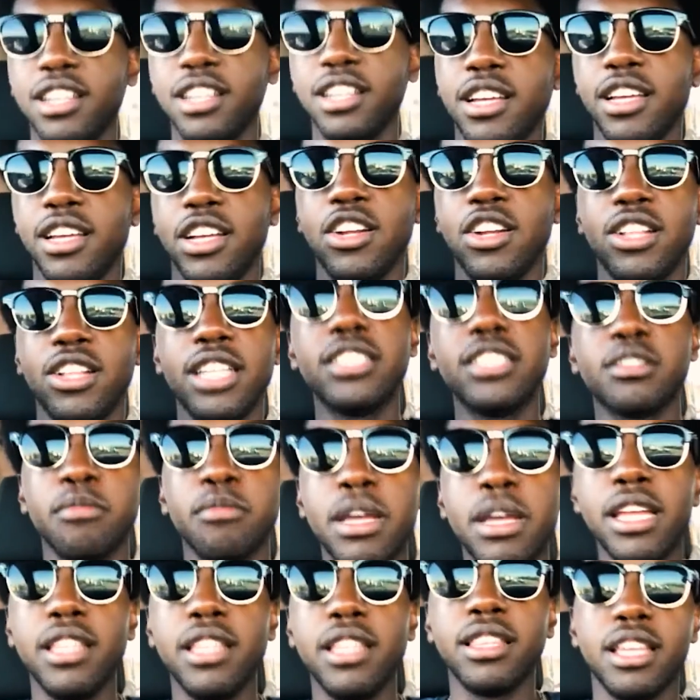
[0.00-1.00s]
you know, that's the
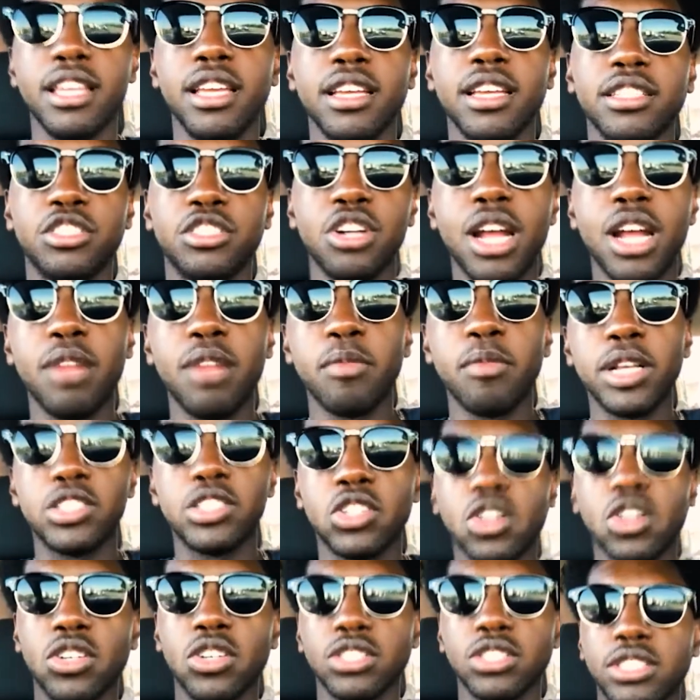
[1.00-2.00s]
main thing, is trying to make
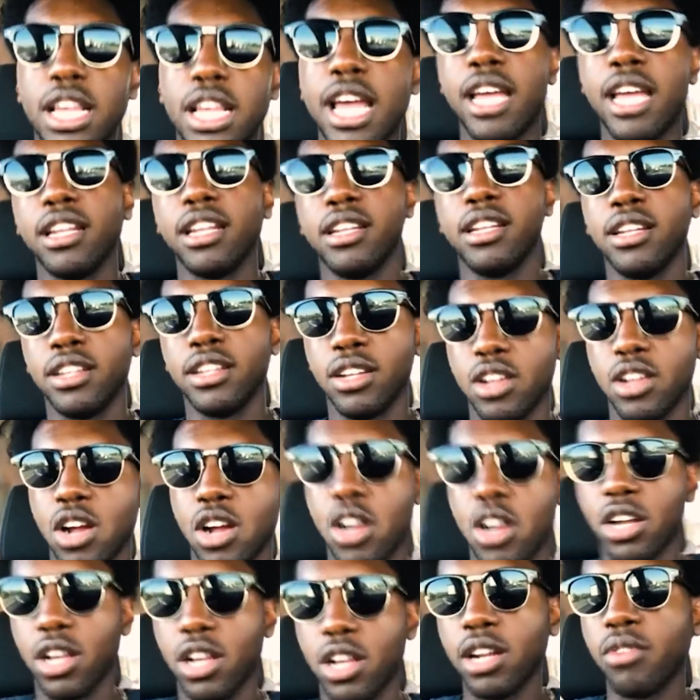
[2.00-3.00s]
songs that
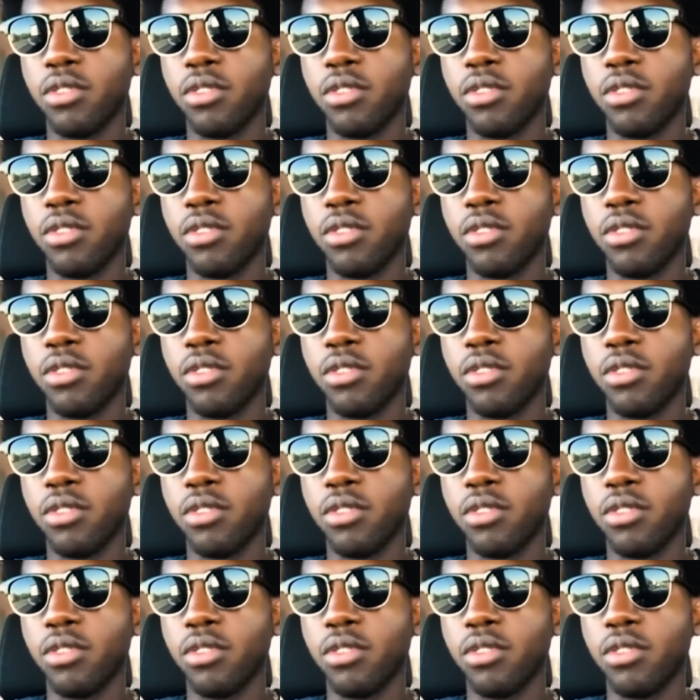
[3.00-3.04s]
are gonna